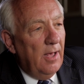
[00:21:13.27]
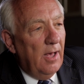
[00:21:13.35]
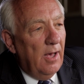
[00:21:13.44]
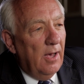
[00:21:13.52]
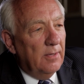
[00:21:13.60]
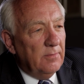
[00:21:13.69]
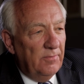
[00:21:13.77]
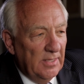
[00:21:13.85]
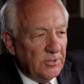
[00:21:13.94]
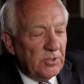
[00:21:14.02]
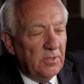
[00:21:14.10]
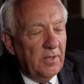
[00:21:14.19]
Uh,
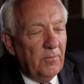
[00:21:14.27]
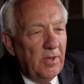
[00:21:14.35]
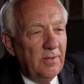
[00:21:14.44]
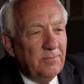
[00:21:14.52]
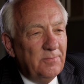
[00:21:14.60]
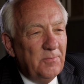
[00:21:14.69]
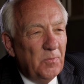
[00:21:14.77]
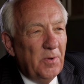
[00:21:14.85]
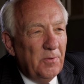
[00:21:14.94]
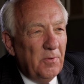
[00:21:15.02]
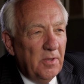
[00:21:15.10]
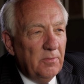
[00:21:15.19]
eventually, we,
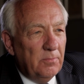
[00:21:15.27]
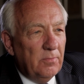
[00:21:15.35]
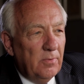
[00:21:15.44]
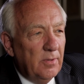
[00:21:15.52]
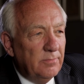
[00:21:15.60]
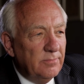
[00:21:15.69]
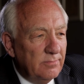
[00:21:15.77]
we, we, we,